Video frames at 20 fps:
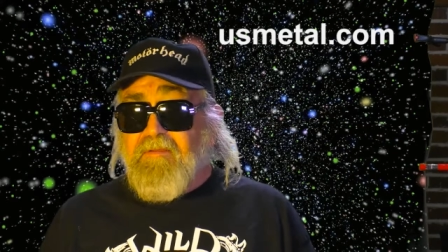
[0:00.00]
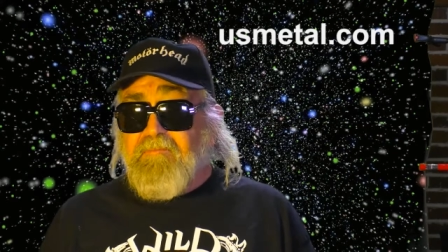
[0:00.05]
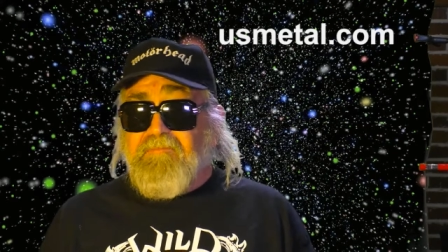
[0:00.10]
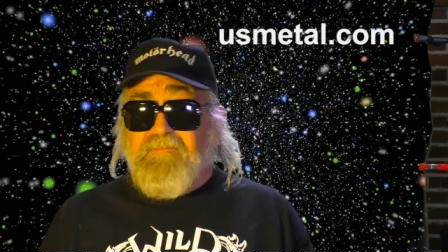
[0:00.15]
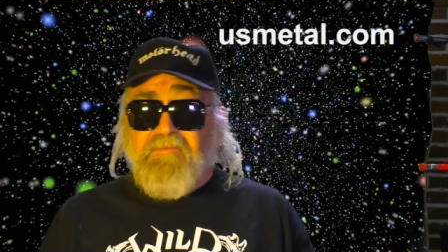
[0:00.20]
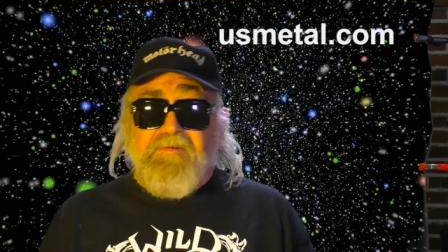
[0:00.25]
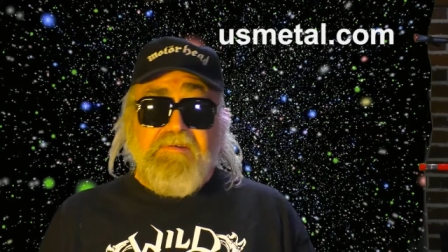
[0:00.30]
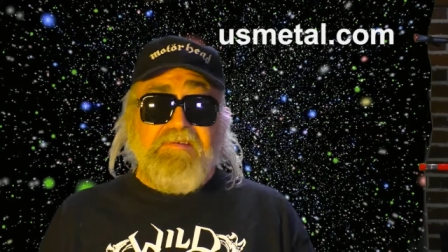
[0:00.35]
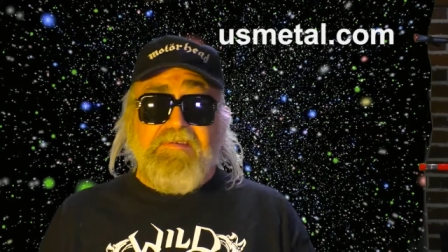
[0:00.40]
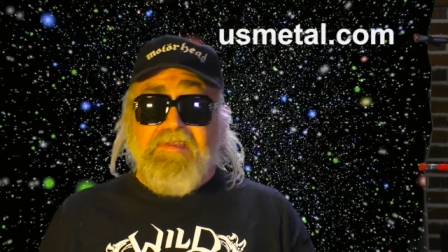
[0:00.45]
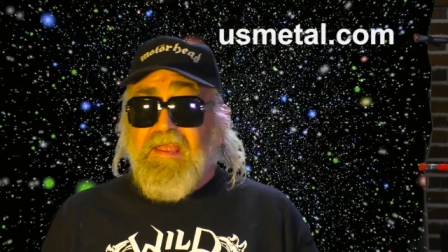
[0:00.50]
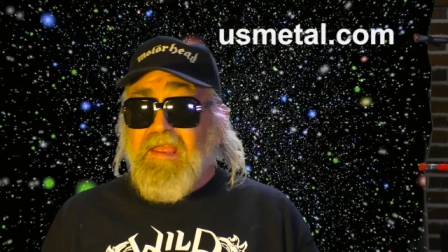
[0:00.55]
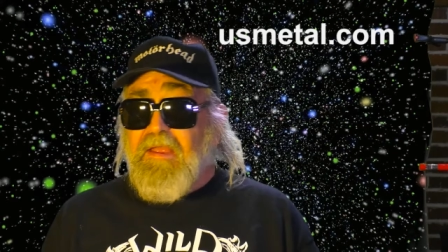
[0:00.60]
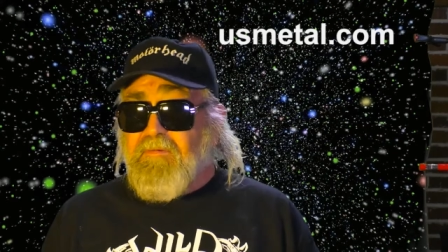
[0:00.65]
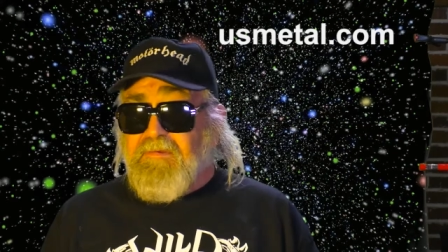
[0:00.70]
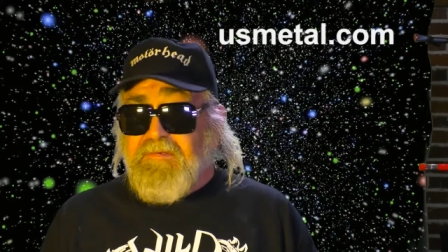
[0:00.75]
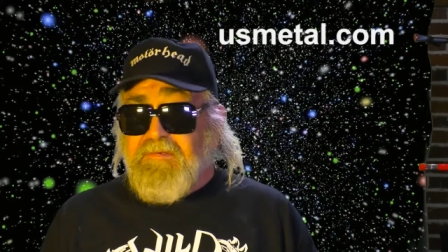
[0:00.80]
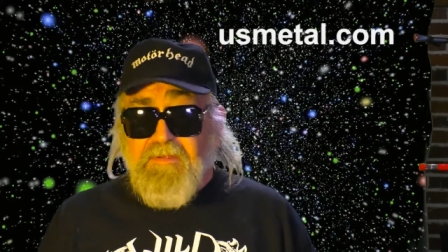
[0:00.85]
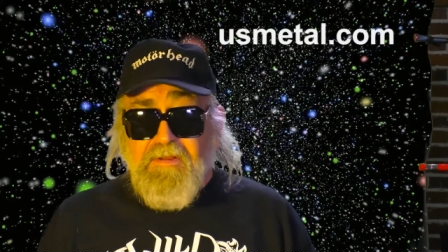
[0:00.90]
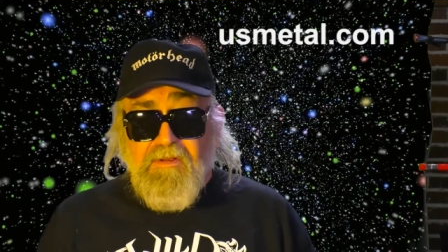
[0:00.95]
first day, I
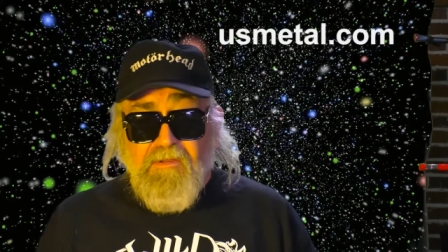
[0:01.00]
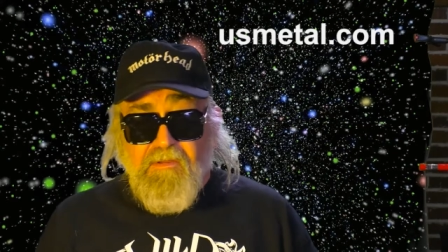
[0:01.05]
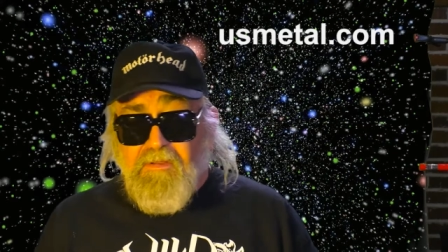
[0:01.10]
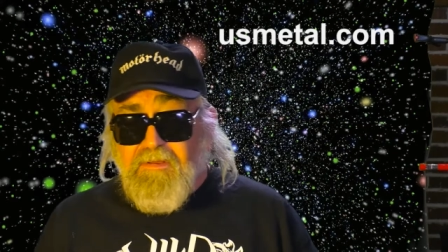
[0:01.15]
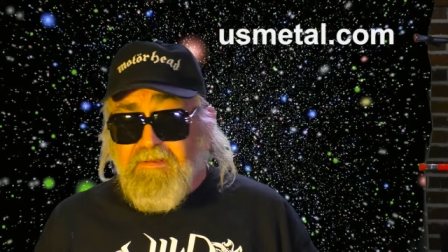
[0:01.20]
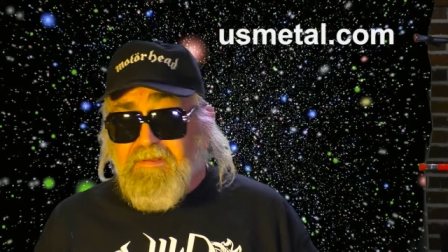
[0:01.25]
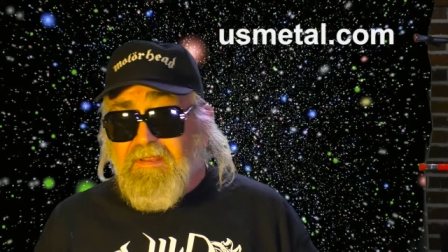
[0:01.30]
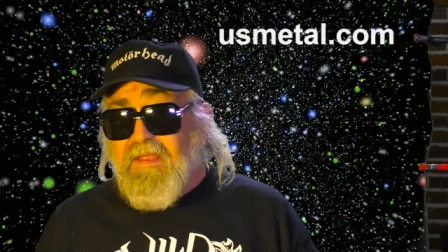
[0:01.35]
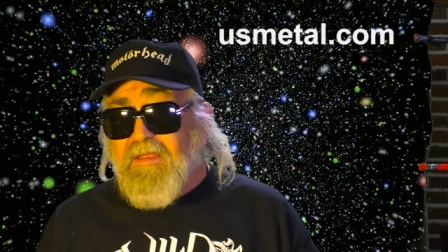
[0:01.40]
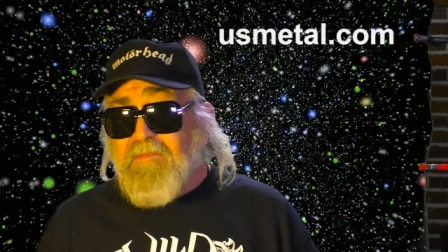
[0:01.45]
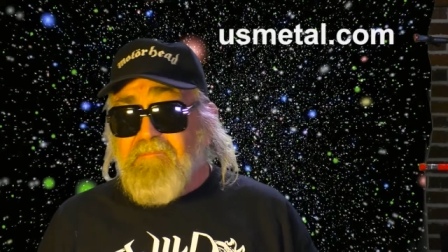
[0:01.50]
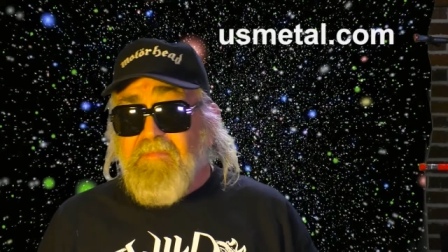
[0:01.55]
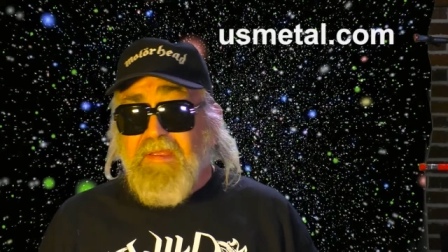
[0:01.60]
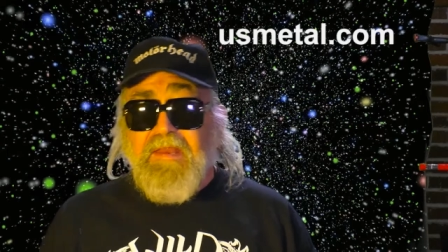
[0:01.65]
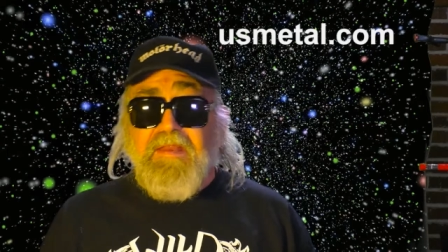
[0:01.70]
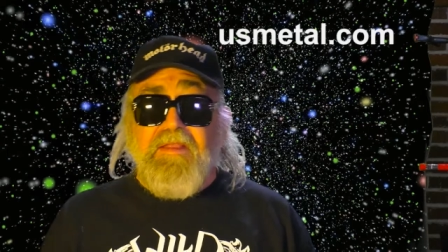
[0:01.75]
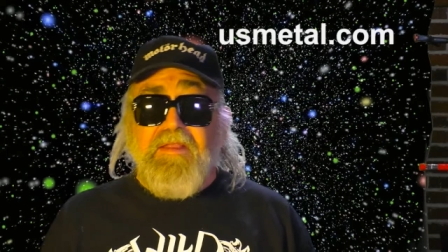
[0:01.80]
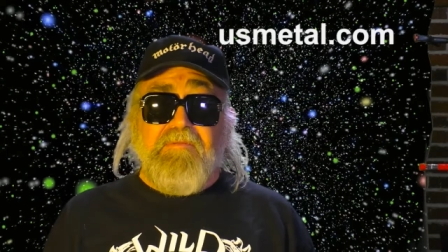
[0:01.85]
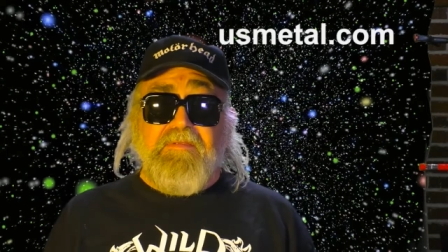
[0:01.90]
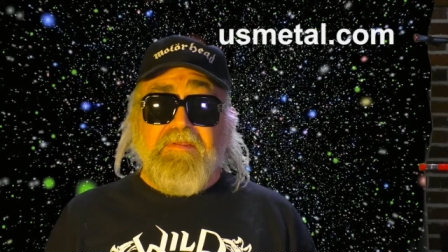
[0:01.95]
spent all day
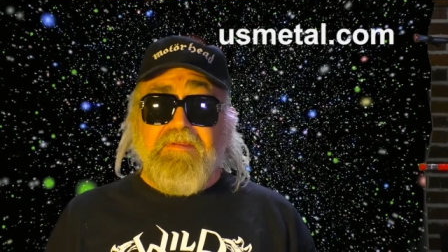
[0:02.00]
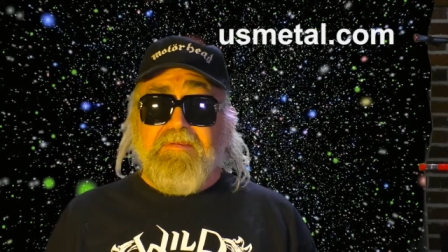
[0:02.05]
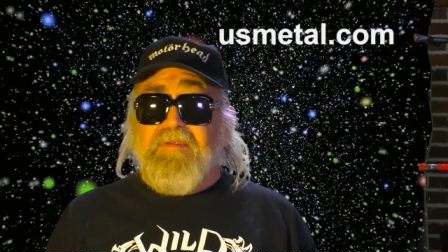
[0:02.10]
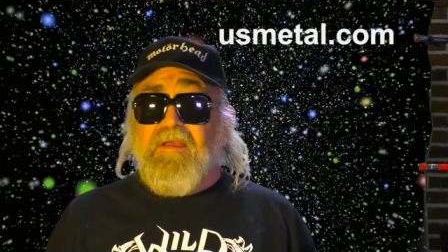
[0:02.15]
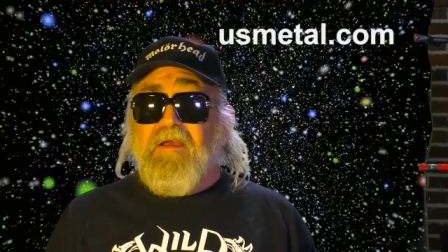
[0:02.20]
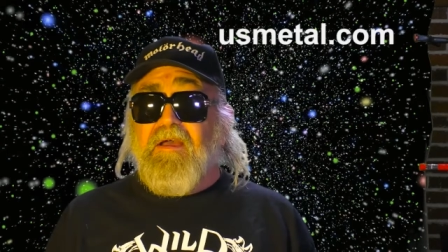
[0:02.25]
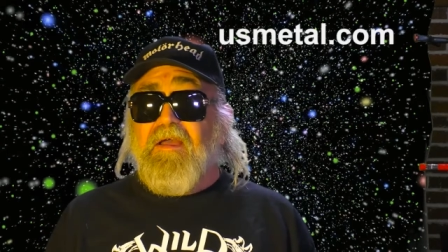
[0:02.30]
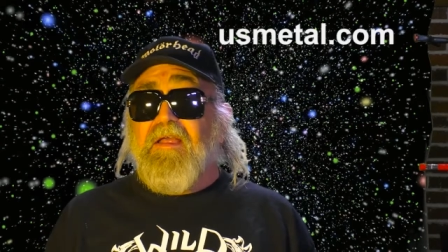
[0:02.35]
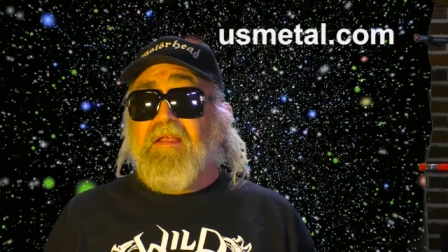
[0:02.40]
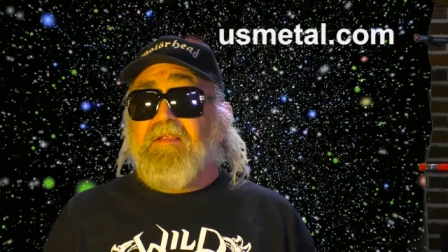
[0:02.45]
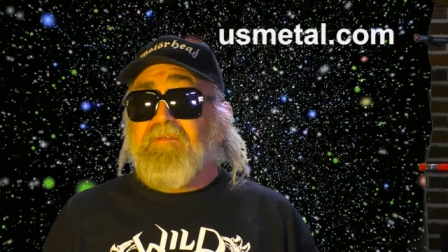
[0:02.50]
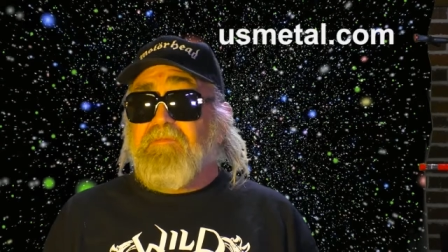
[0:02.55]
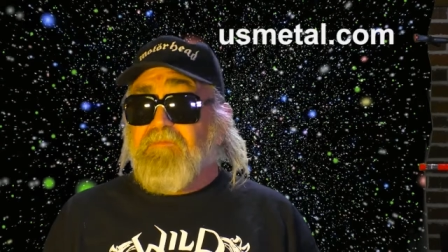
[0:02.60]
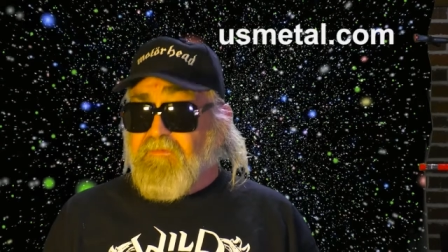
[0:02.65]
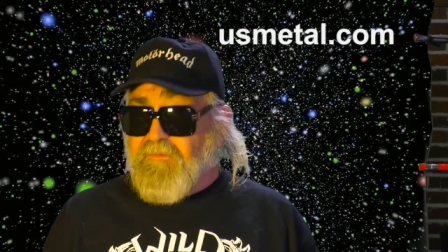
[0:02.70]
meeting with this guy,